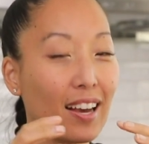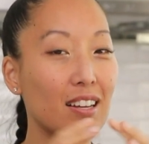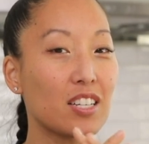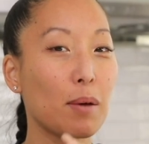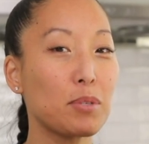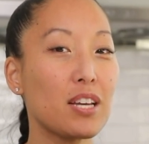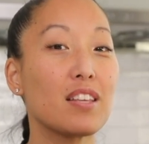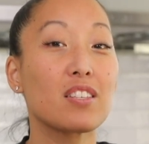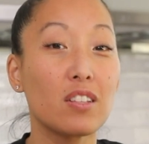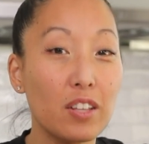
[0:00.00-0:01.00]
on japchae
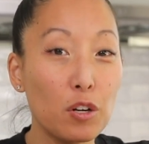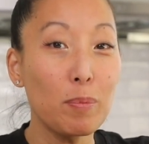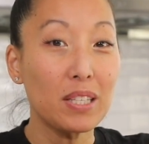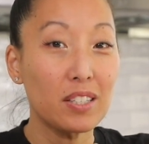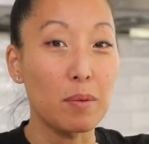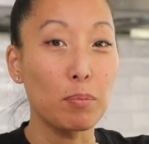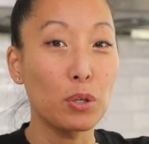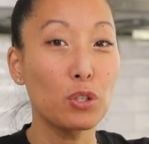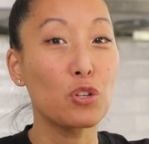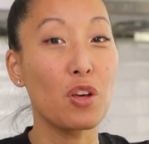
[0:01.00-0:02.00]
that's a little bit
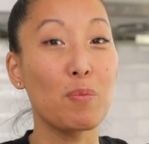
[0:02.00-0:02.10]
simpler so that